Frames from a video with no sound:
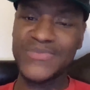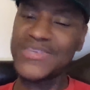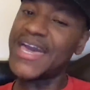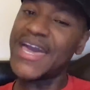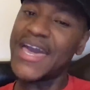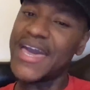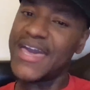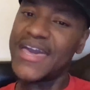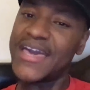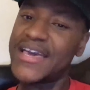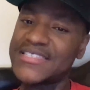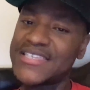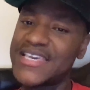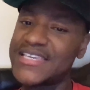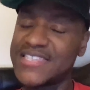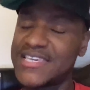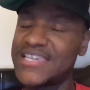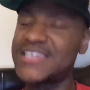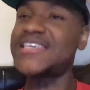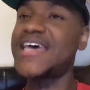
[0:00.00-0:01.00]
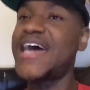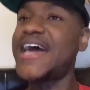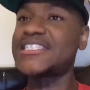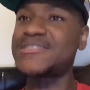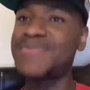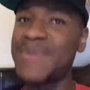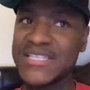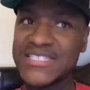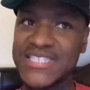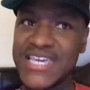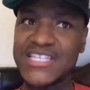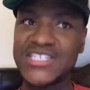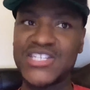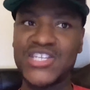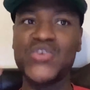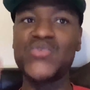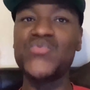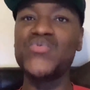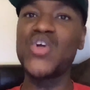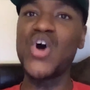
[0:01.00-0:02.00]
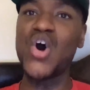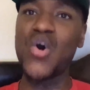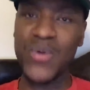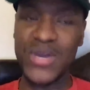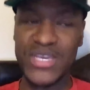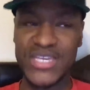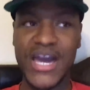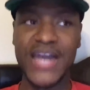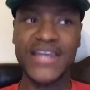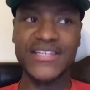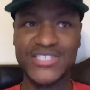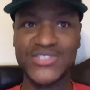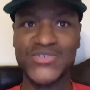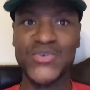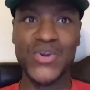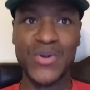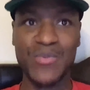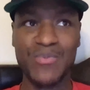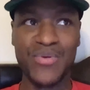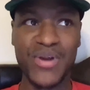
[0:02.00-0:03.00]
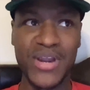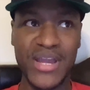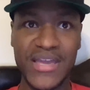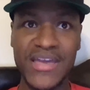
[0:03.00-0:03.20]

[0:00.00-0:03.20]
Yeah, it's an expectation. You know what Giannis is going to bring.